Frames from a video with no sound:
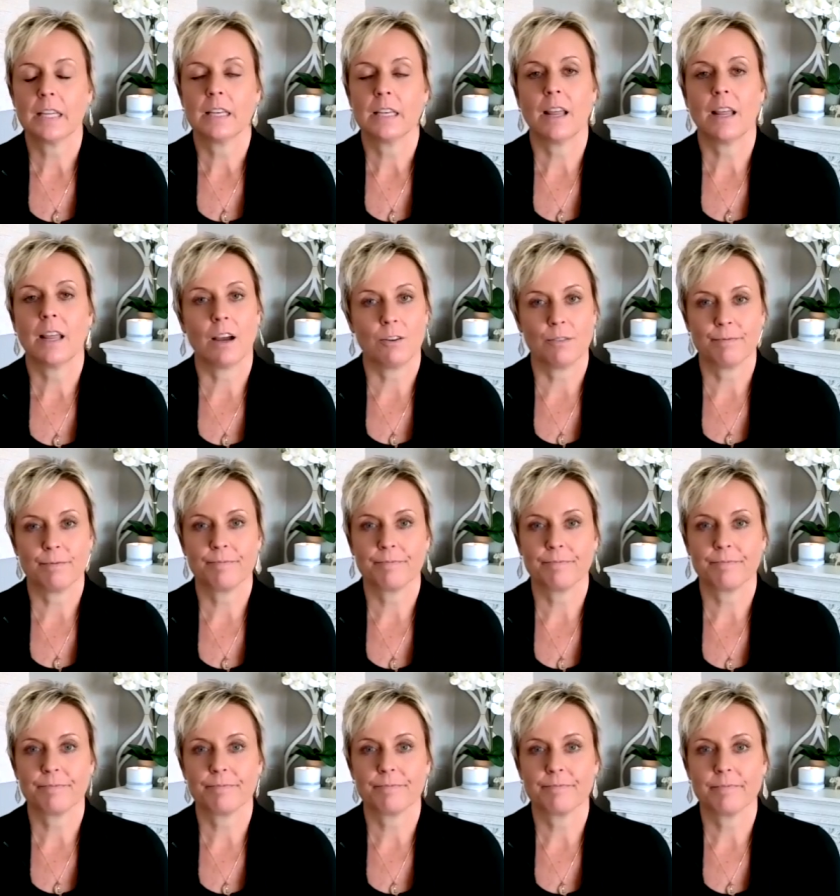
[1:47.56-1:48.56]
Now,
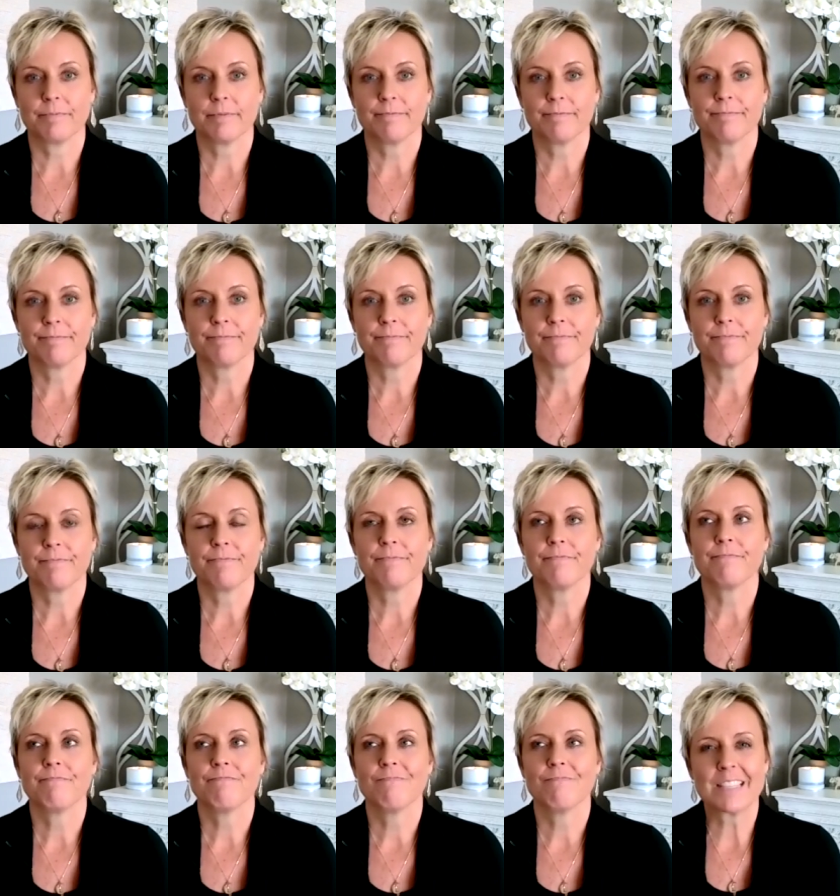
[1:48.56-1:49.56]

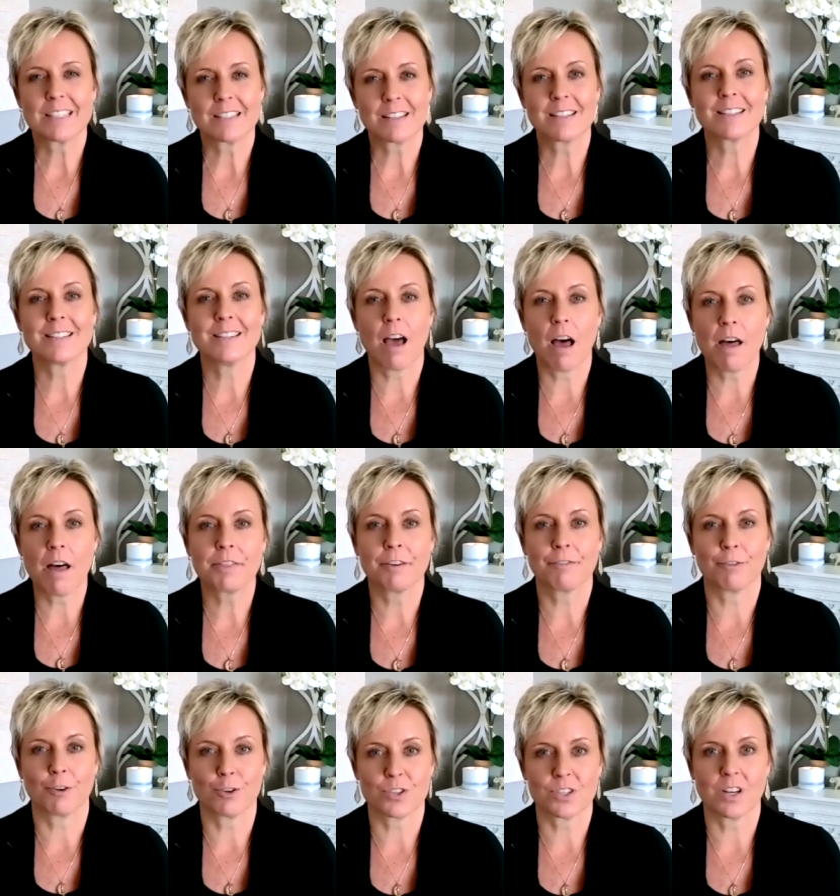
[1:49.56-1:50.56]
this is not the
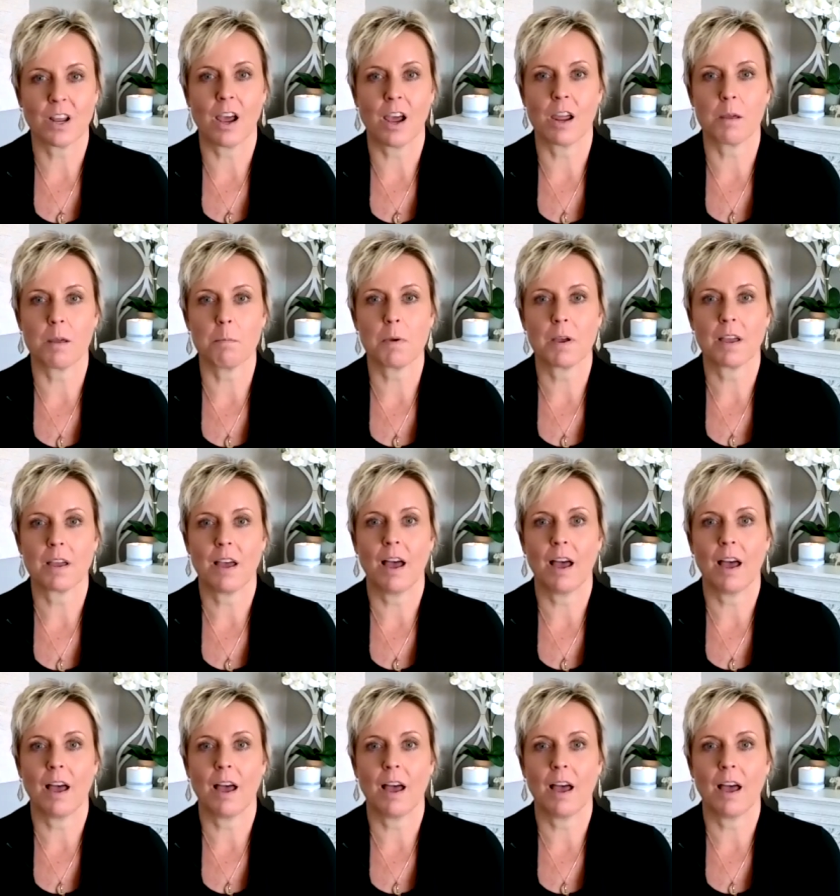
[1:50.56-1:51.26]
first time